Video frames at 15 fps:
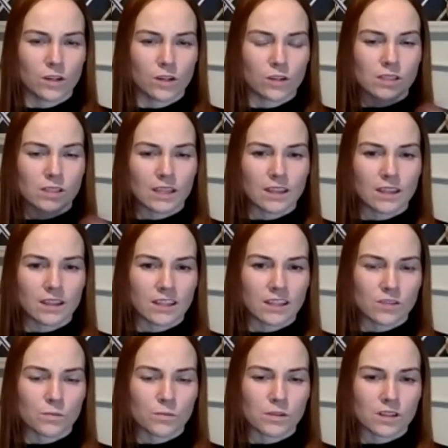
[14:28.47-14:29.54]
You said that
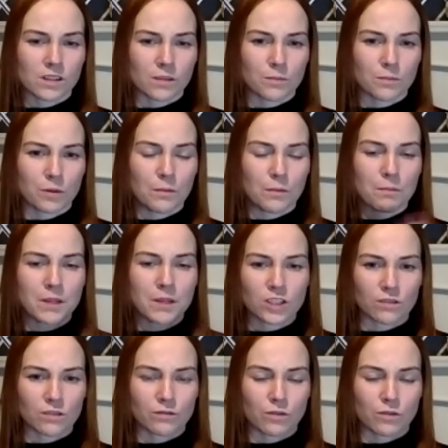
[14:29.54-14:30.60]
there's almost like a
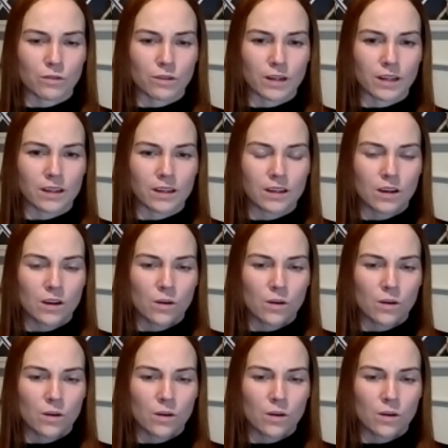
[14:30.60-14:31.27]
permission for it.